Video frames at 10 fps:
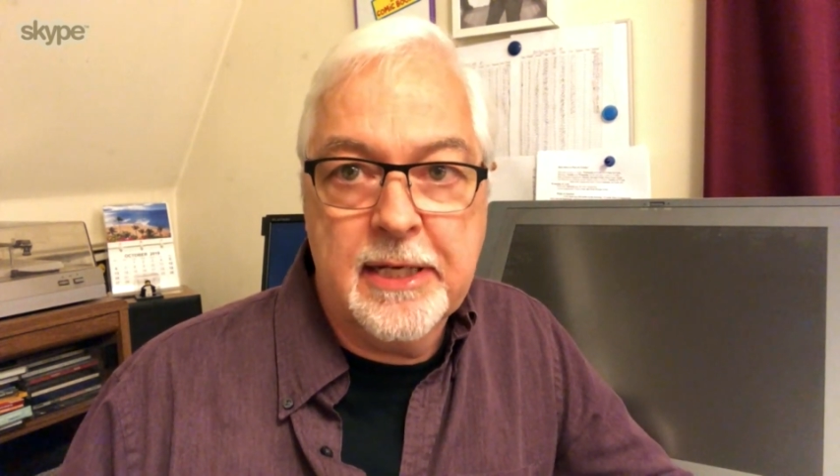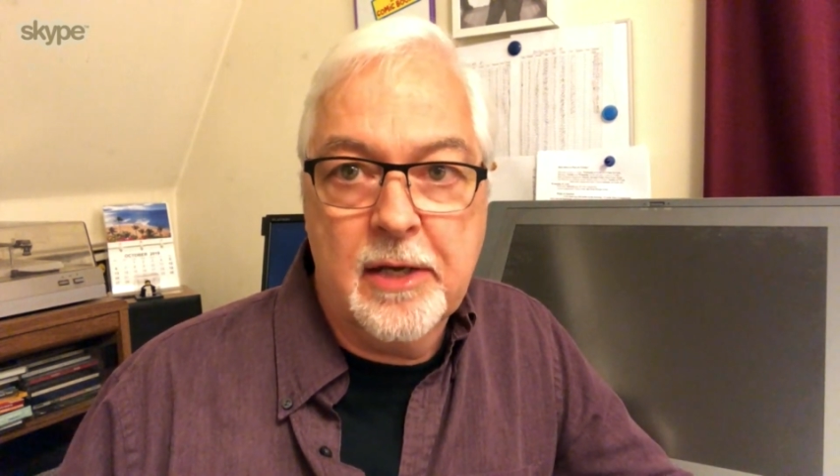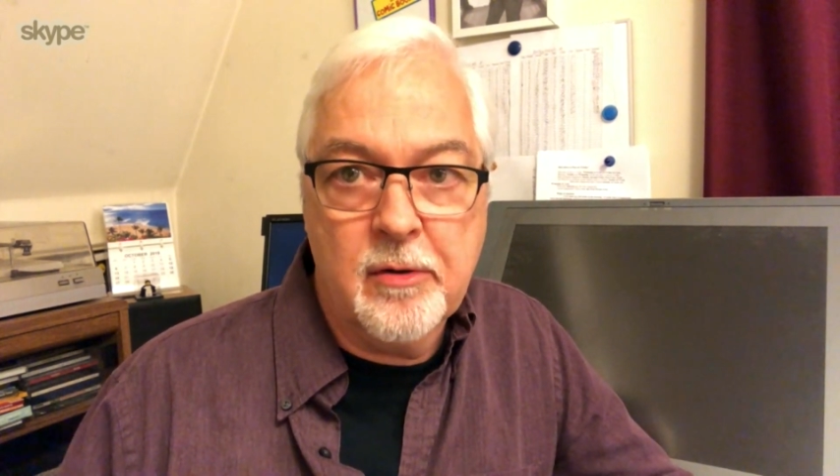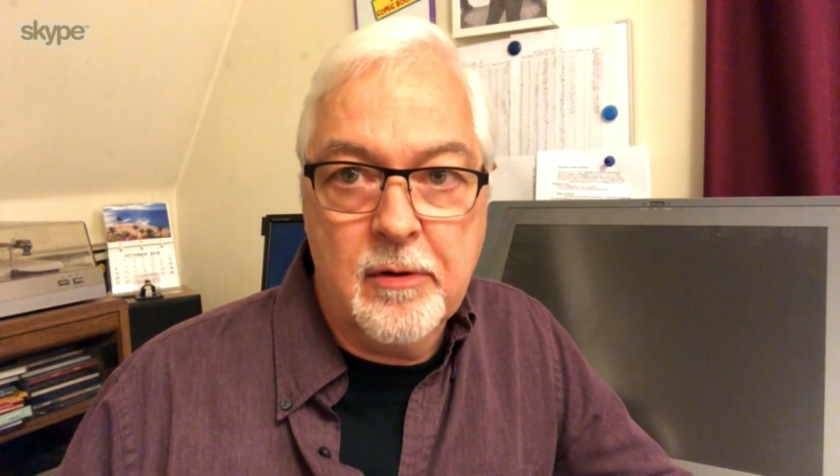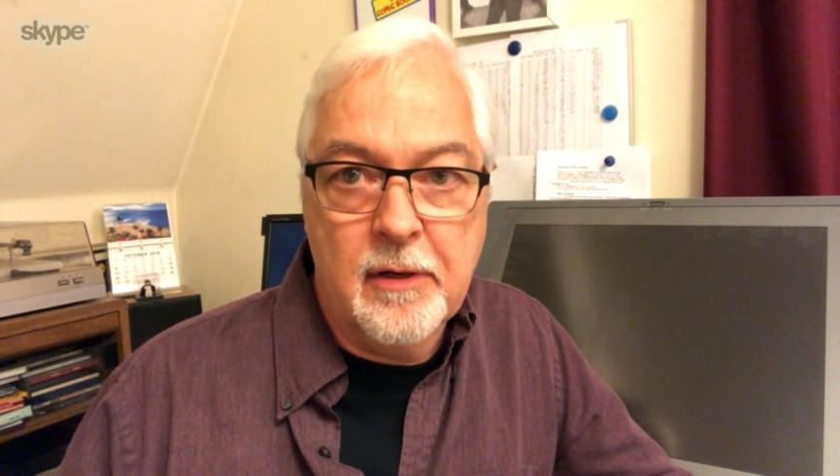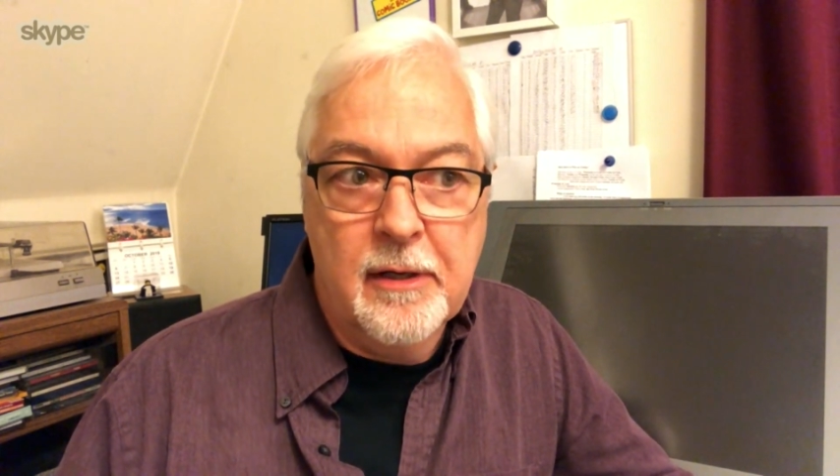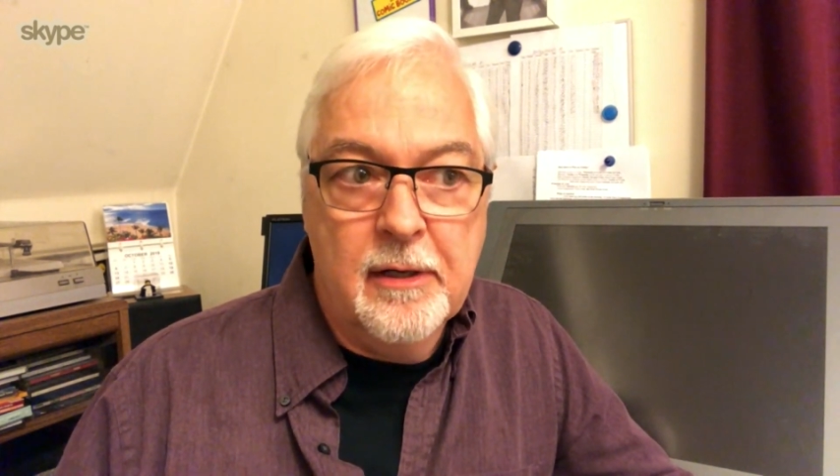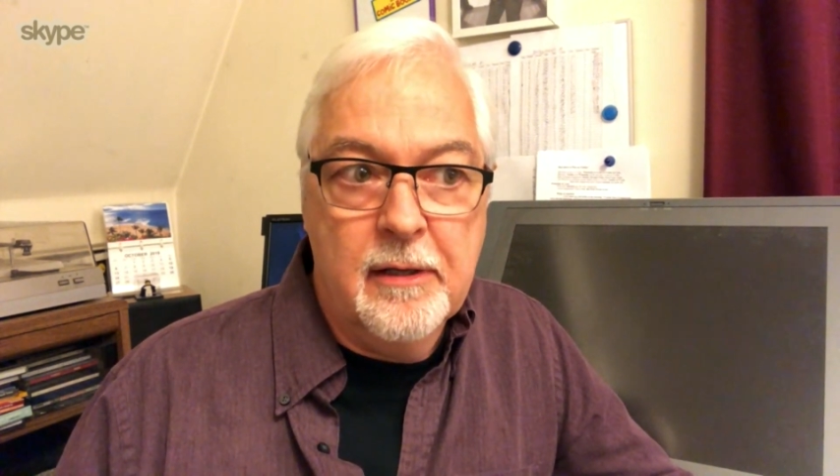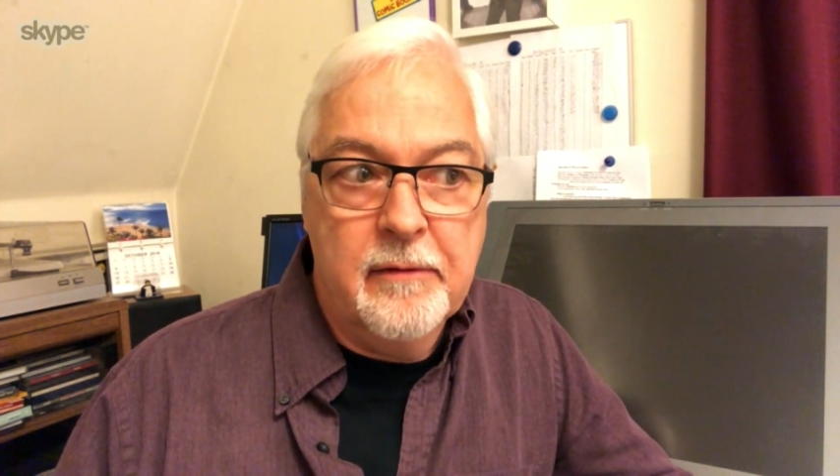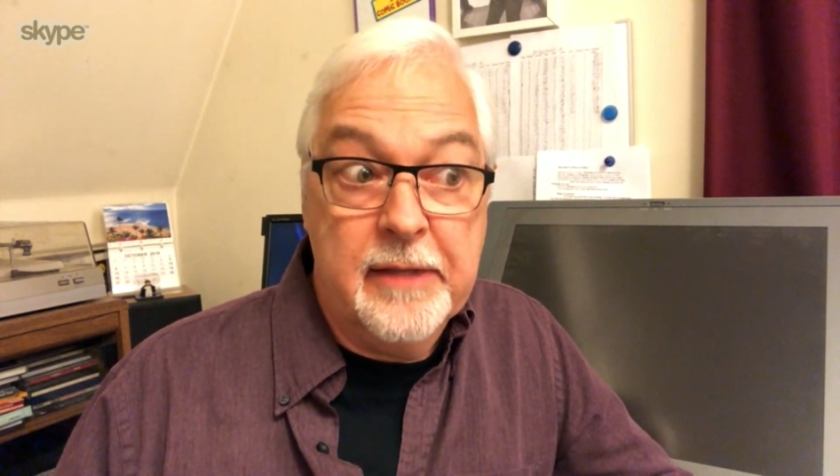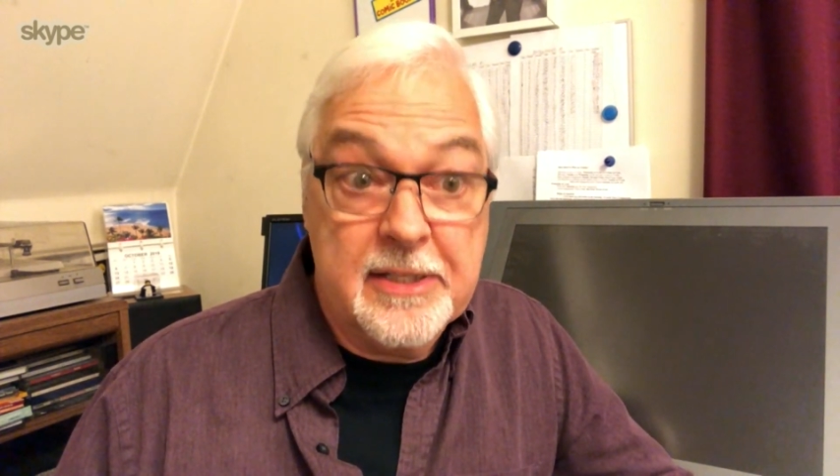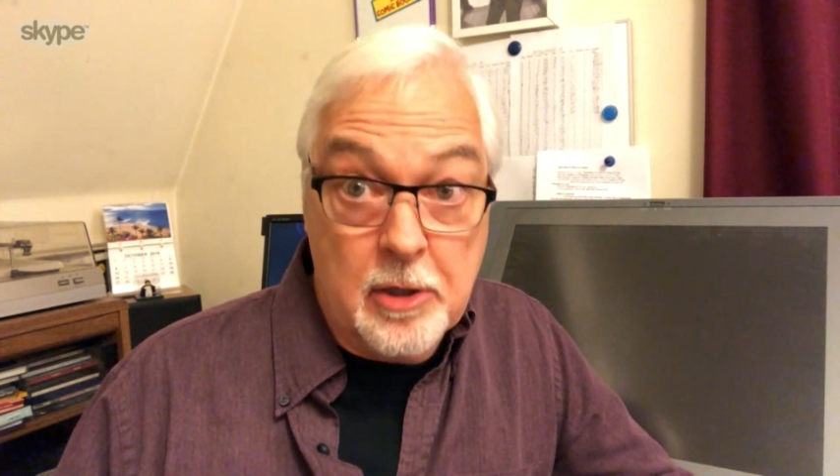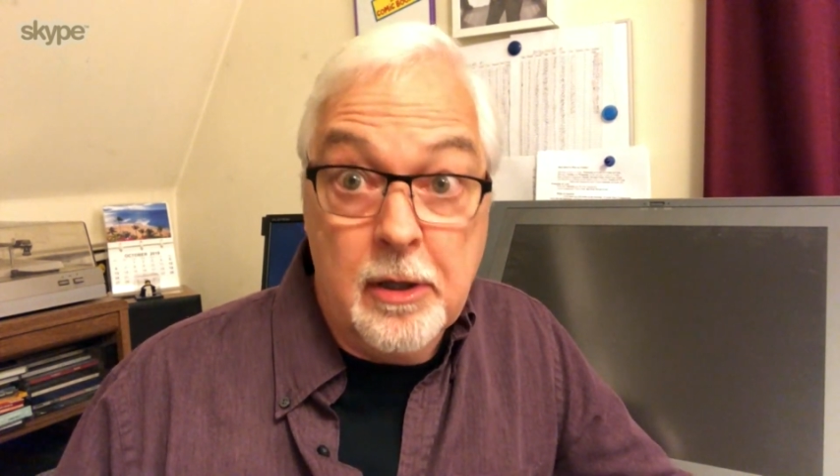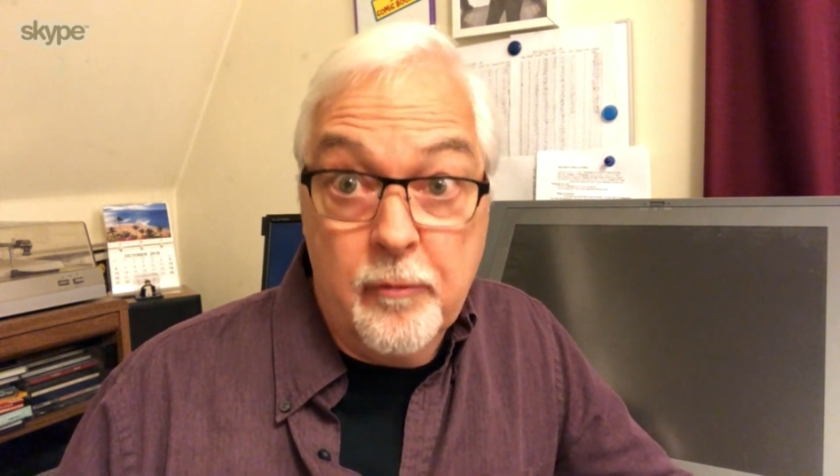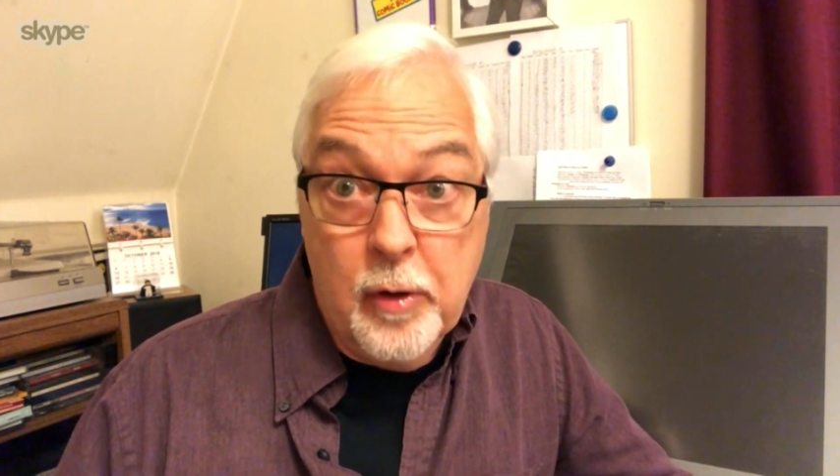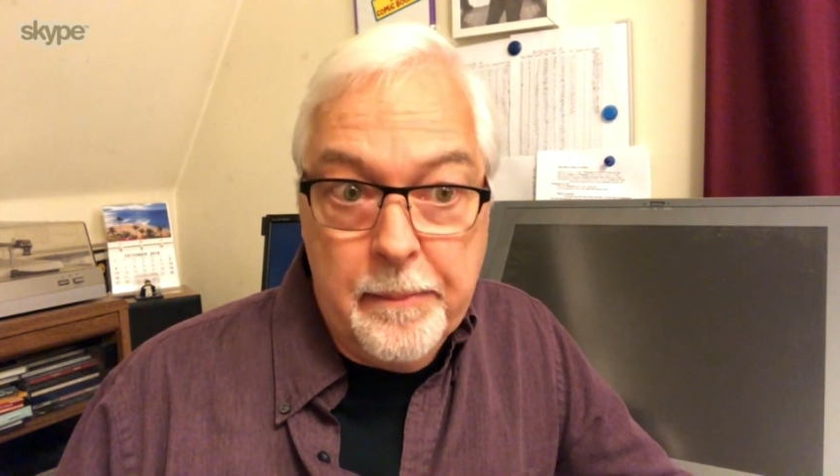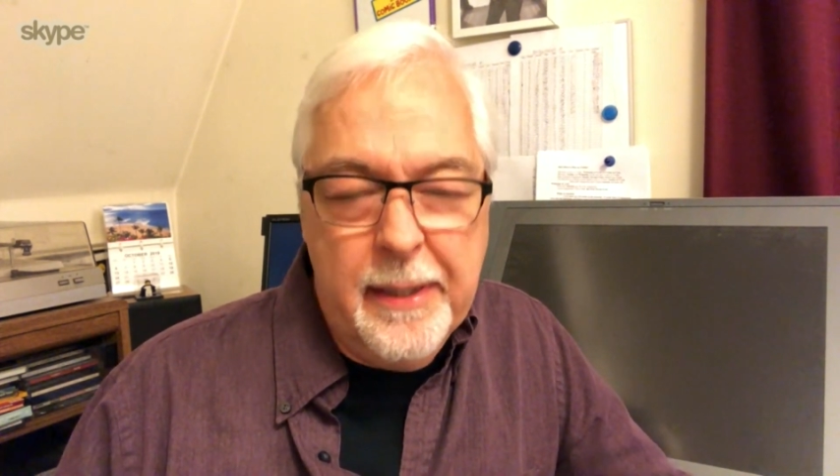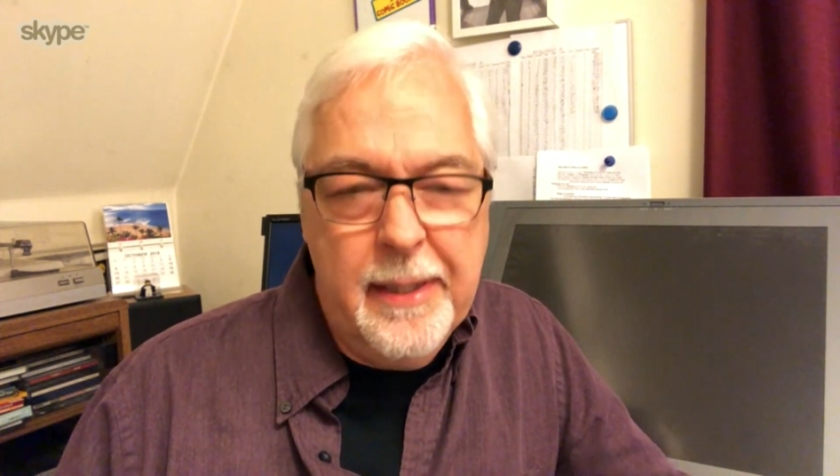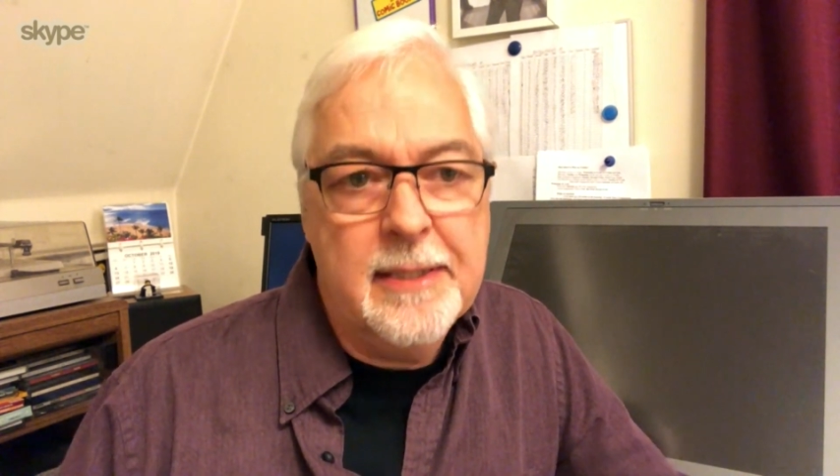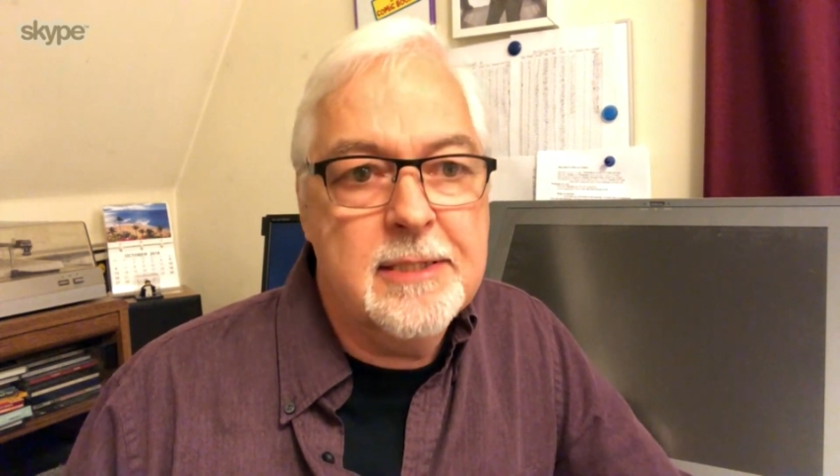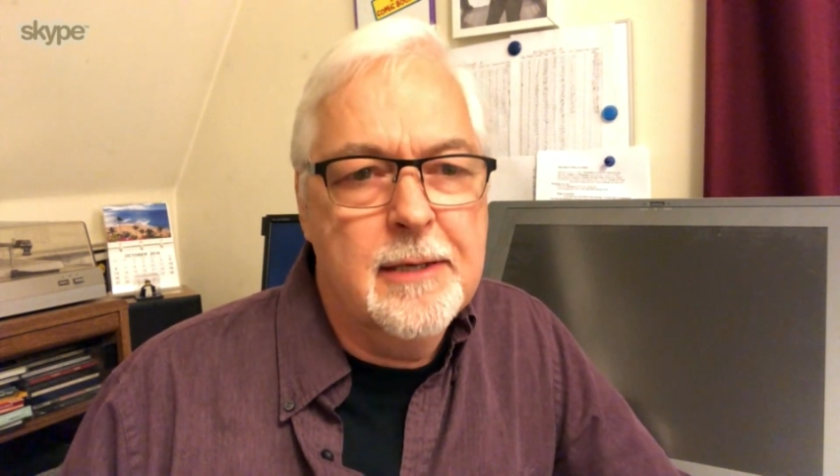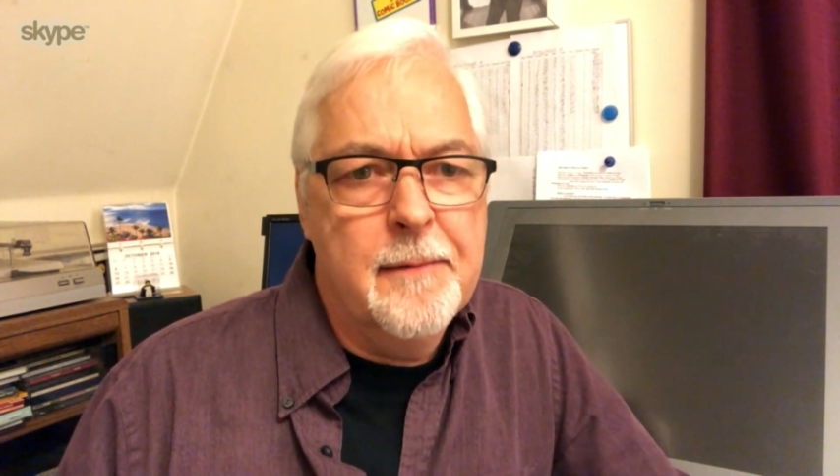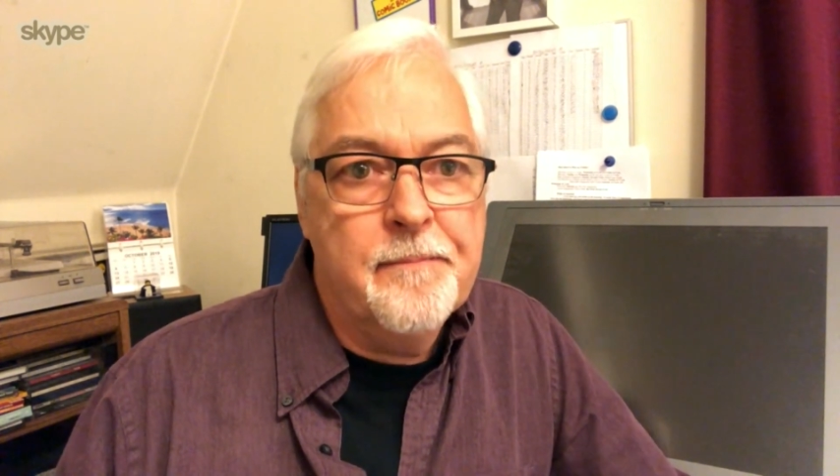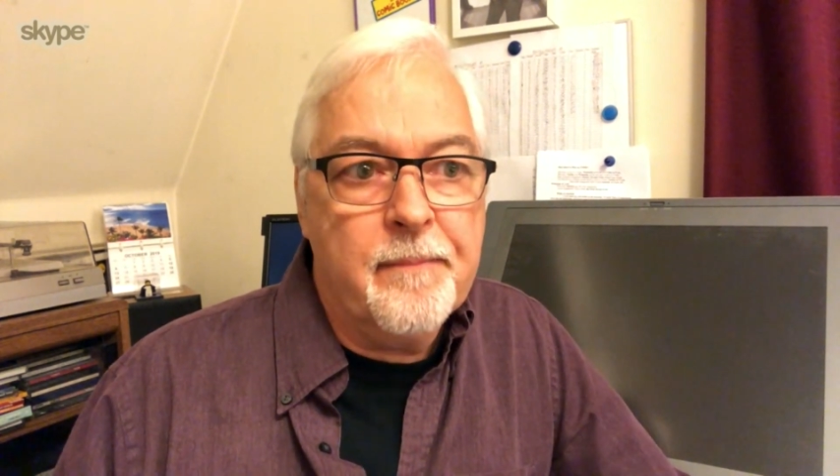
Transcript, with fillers: together, that's all in one piece.